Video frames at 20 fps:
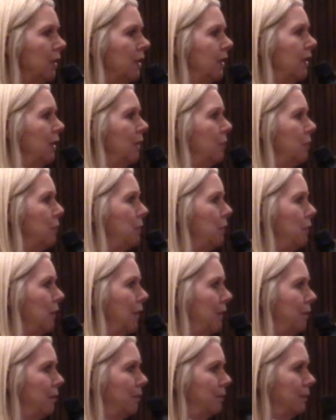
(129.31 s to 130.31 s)
it would be
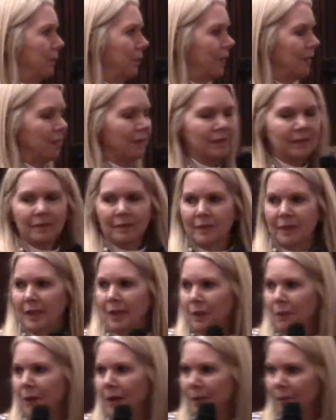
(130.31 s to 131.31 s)
great. Take it
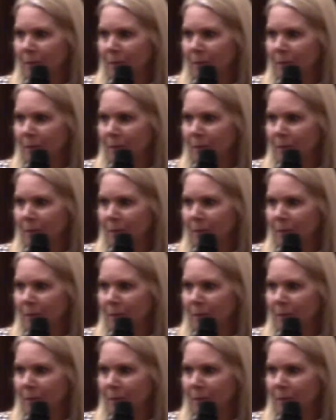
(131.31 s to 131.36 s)
away.